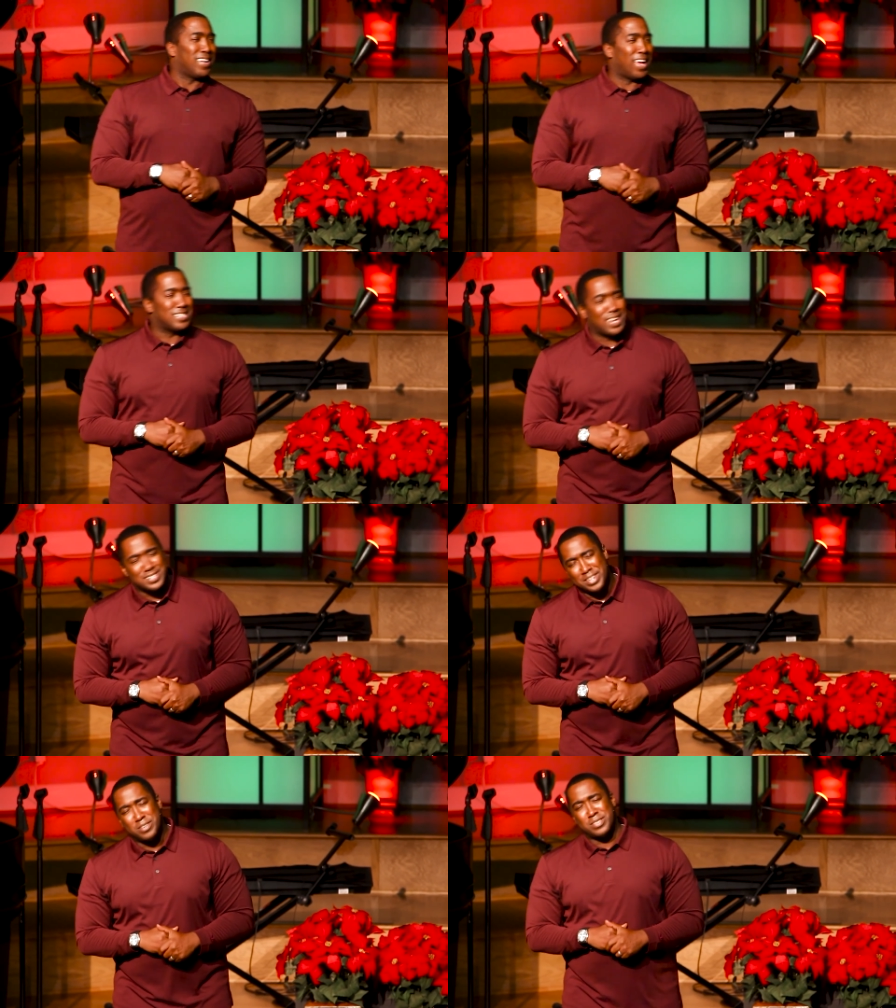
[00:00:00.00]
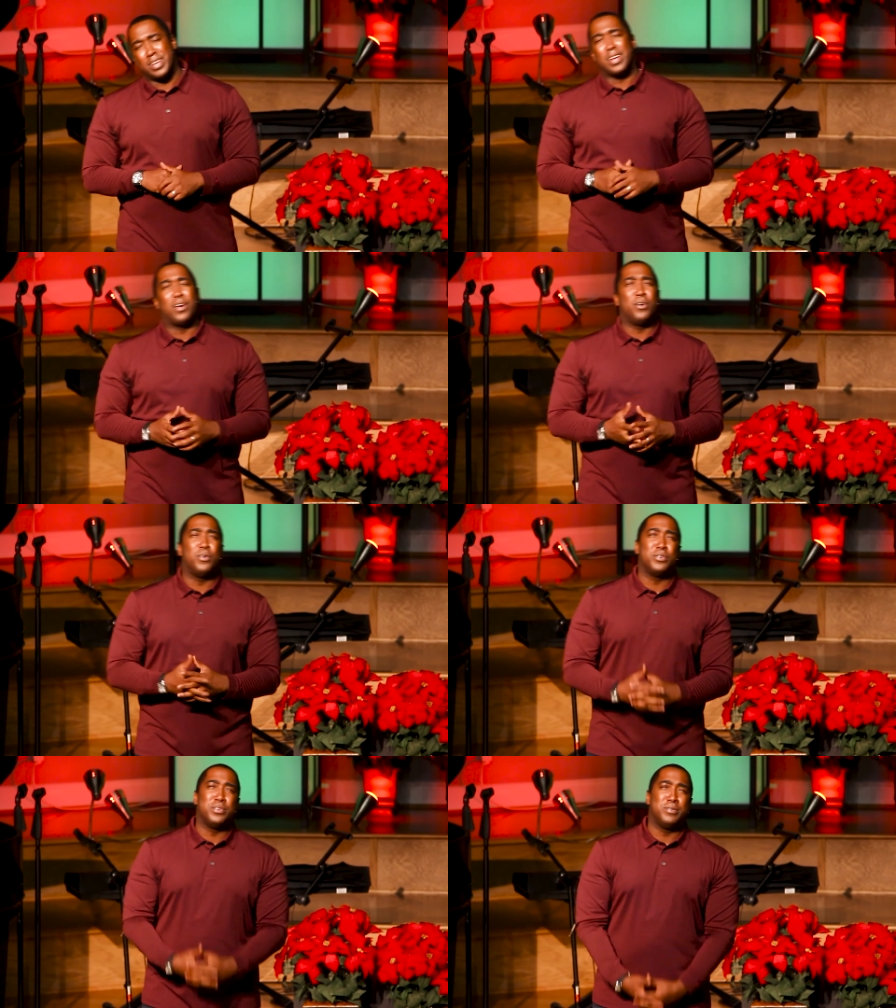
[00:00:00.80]
God's not sitting here saying,
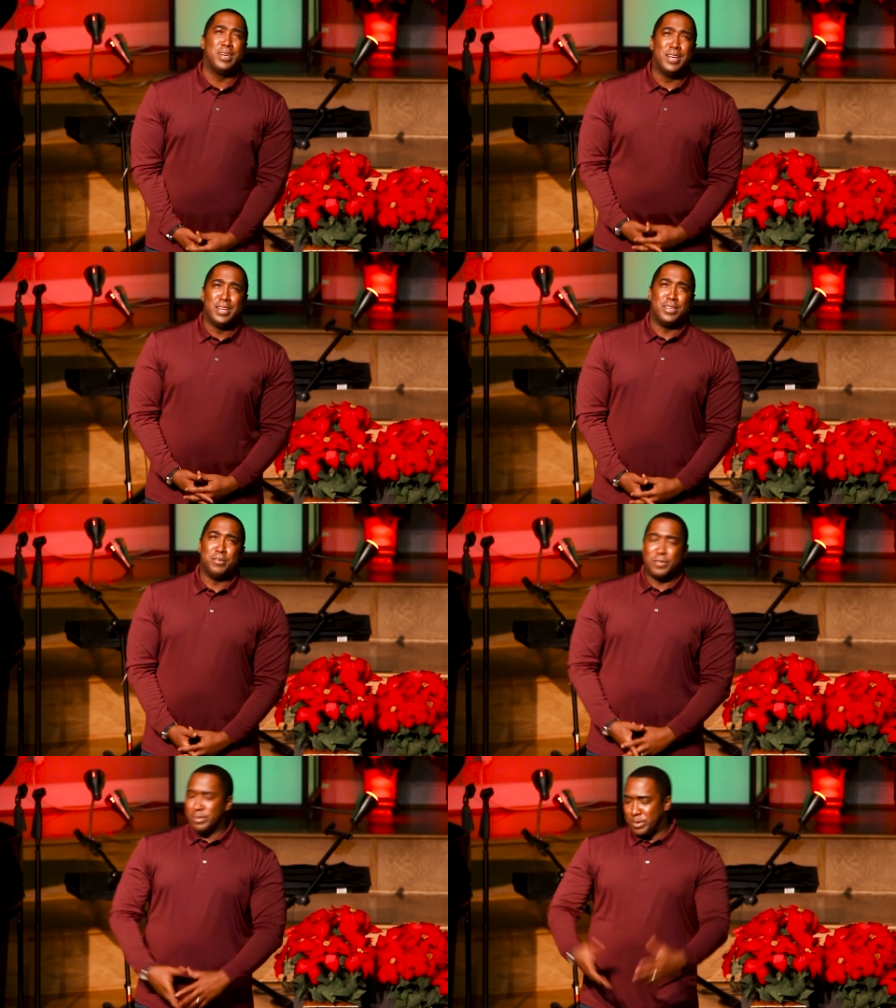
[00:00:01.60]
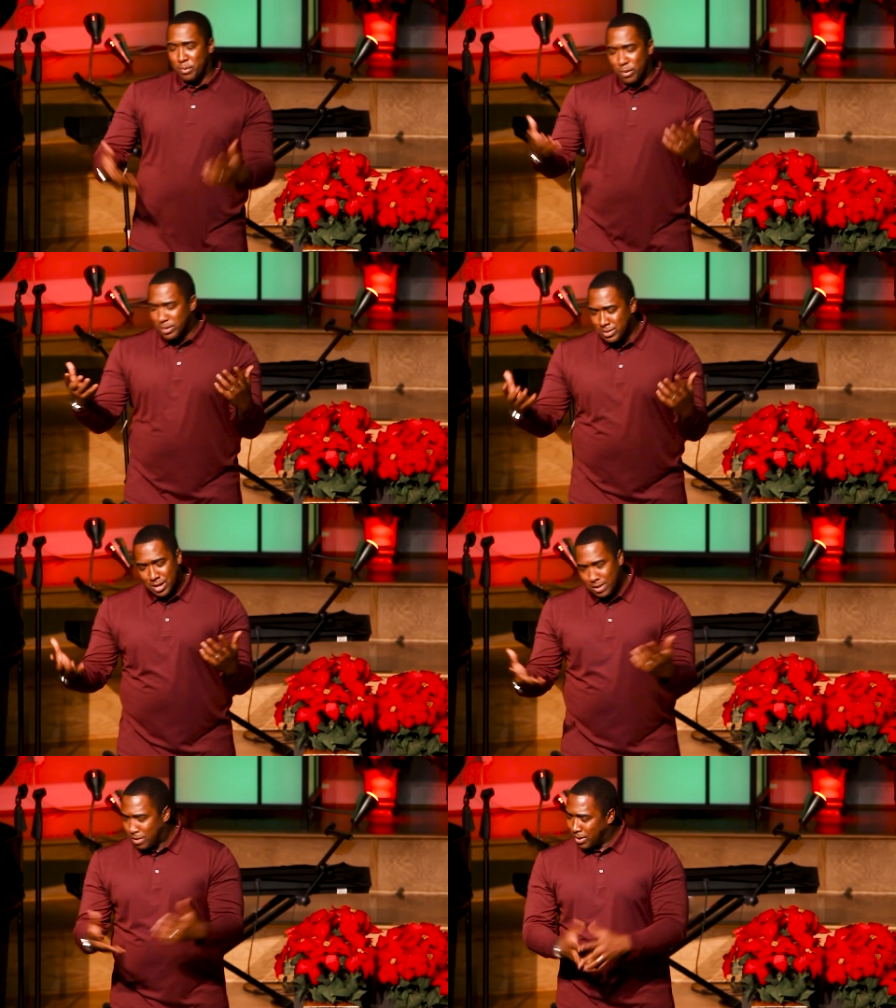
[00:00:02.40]
oh, you, you filthy worthless.
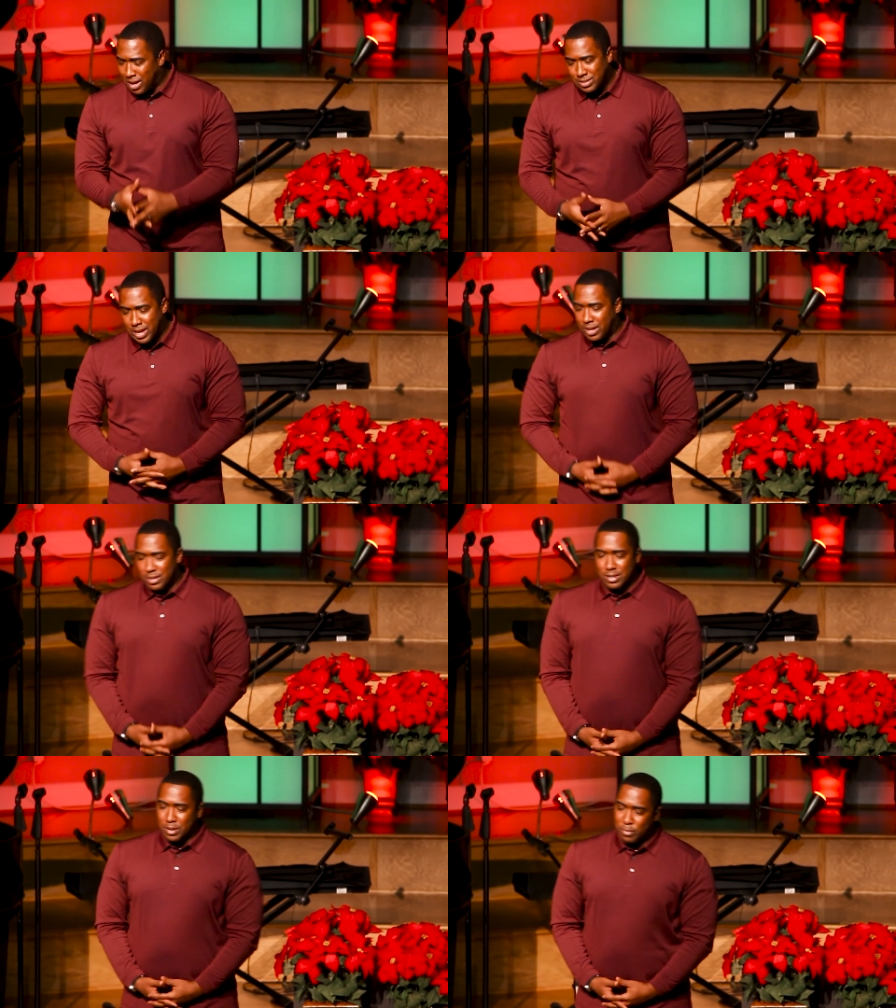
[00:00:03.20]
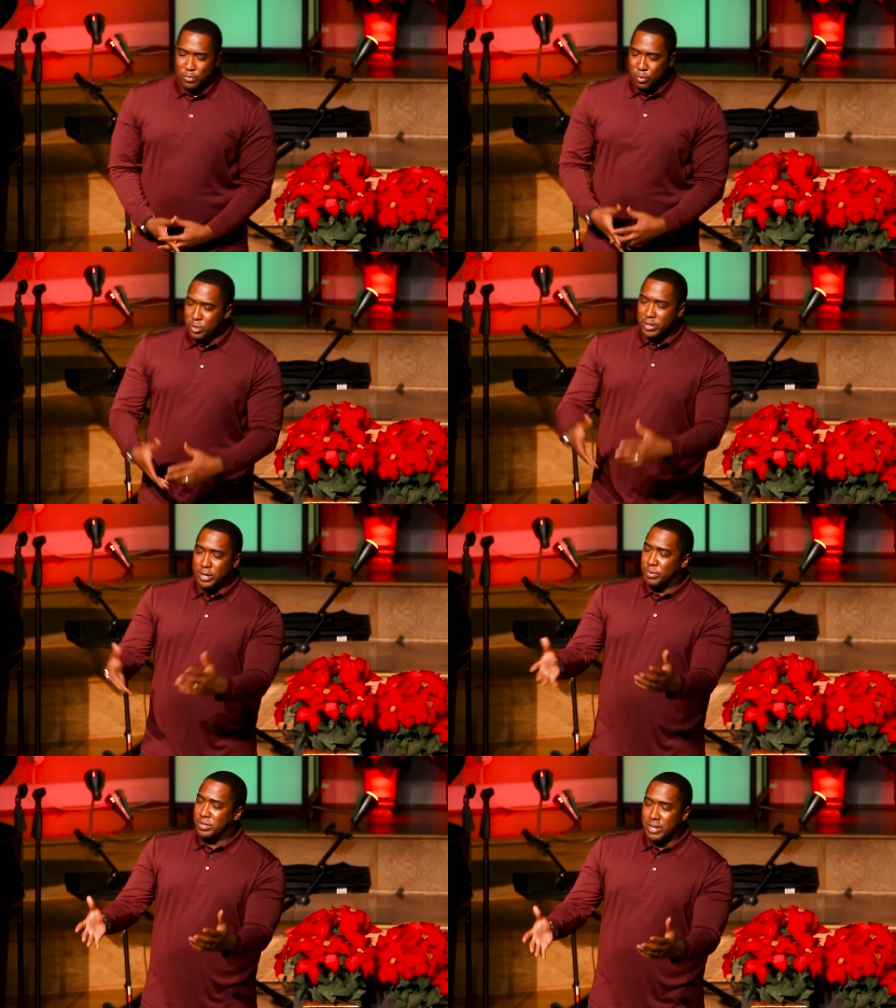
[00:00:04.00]
Like, no, God's like, look, before you
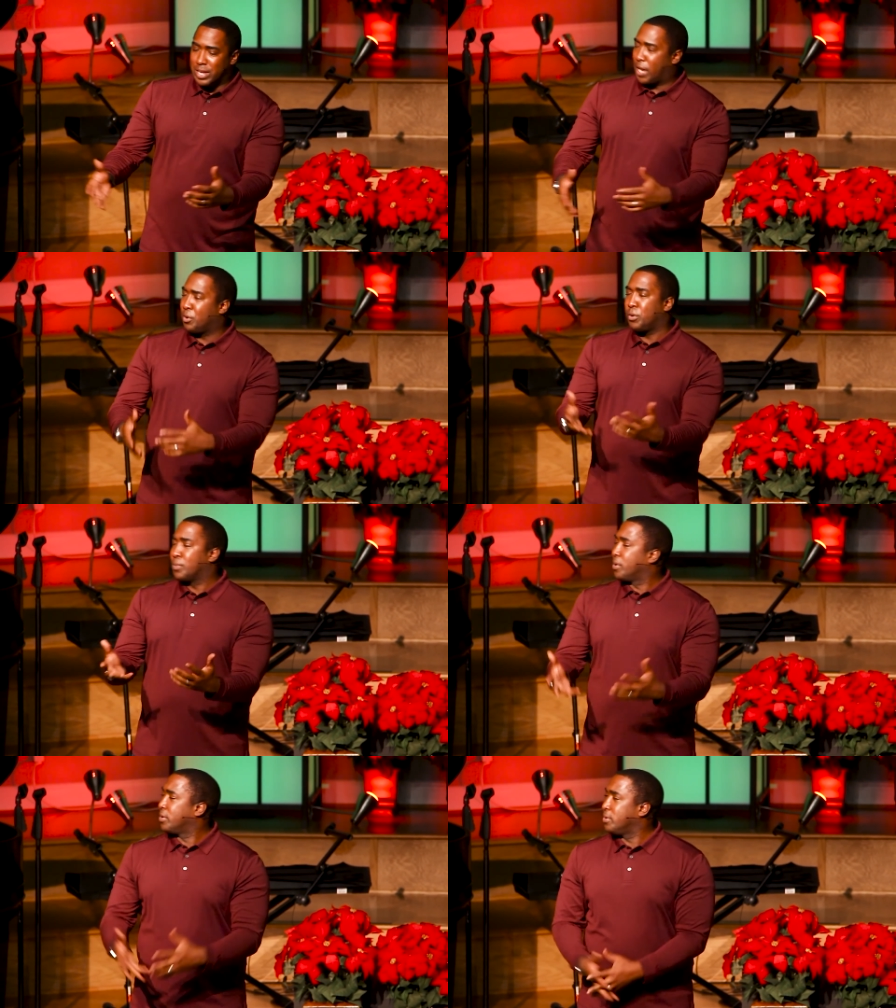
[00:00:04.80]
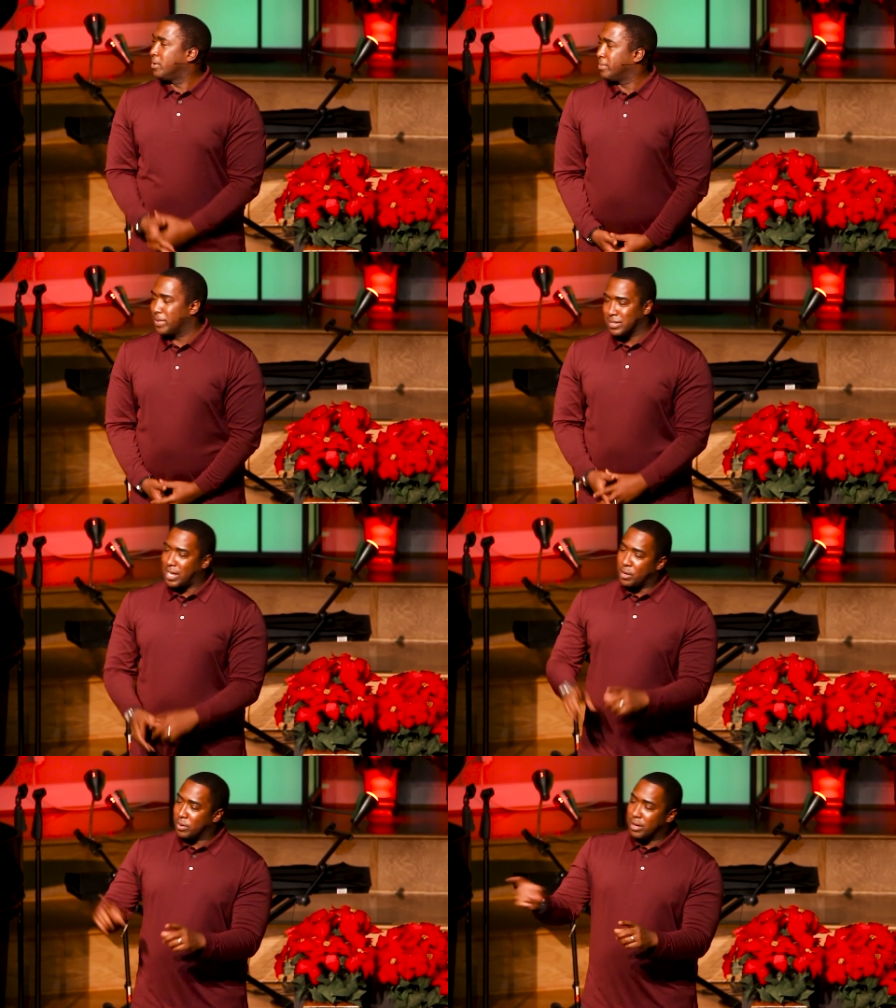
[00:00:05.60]
did what you did, I knew you were going to do it
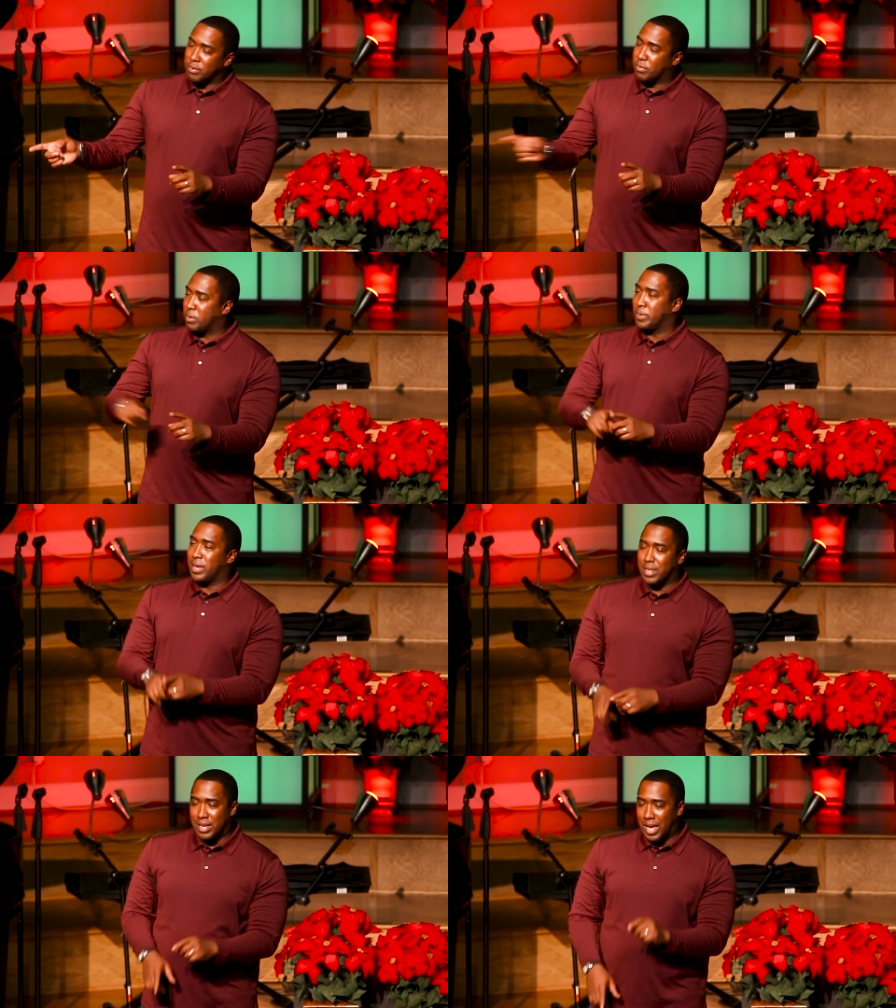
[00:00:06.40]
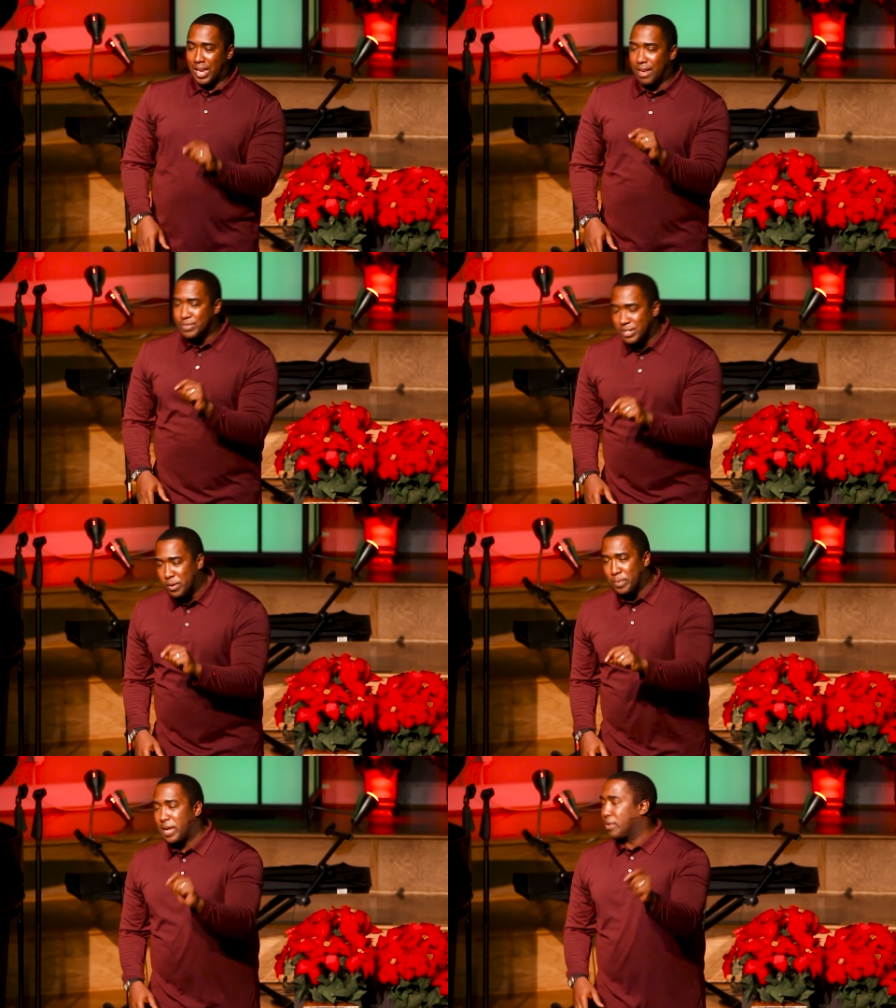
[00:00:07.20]
because I know the end from the beginning and i
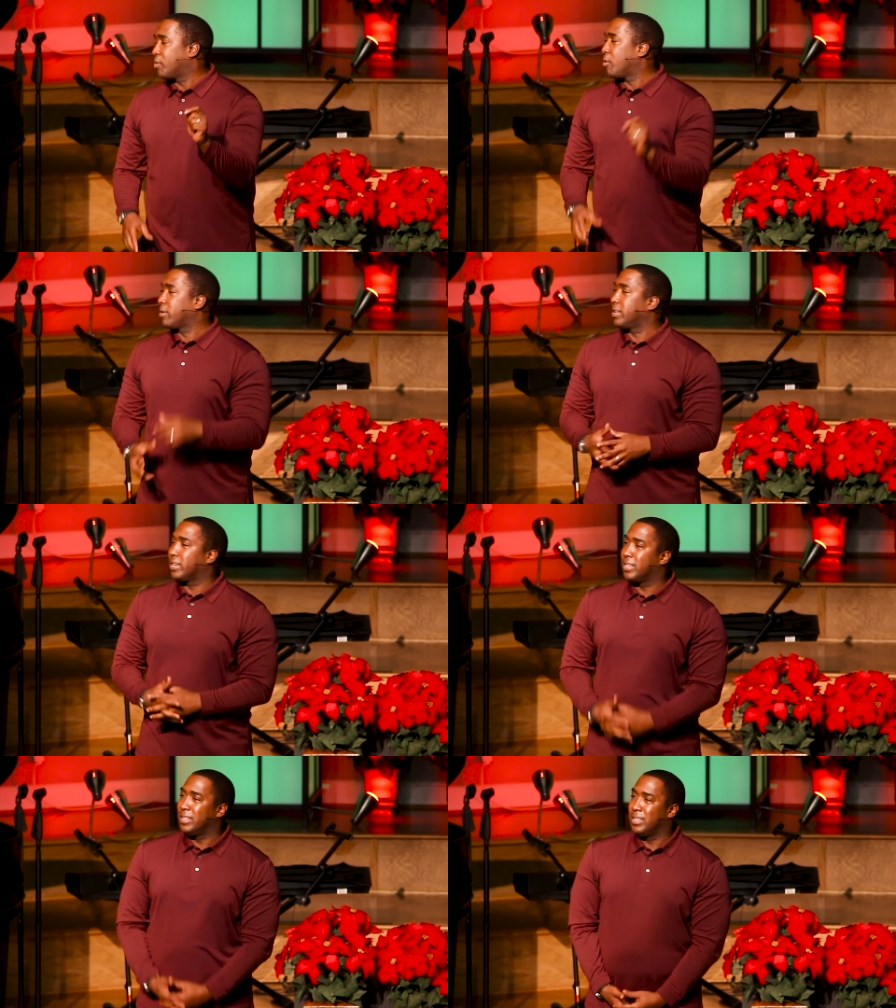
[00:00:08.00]
still planned accordingly.